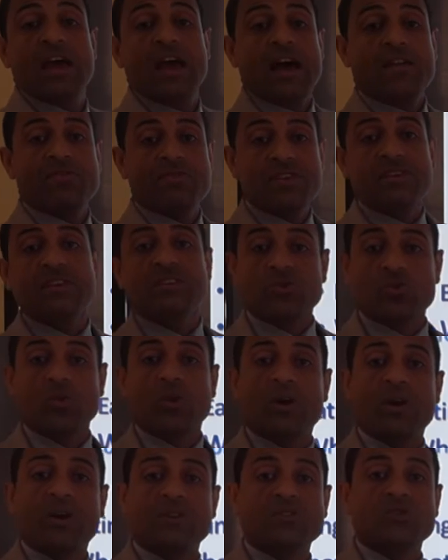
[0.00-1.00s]
and these
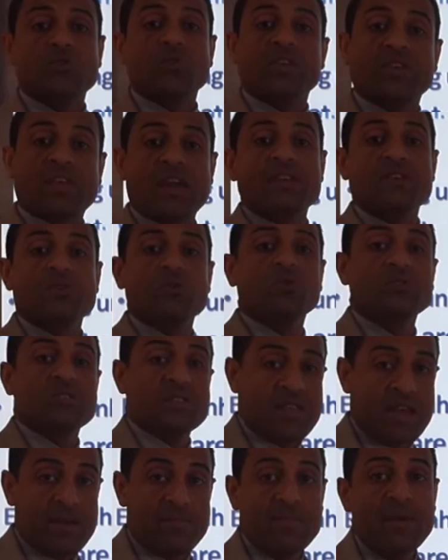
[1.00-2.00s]
words we can use
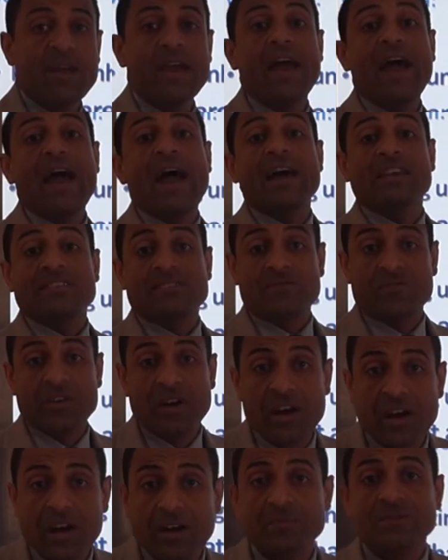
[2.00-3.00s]
them as
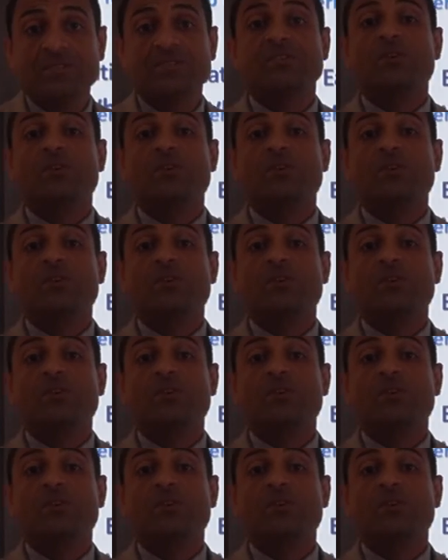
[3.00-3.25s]
verbs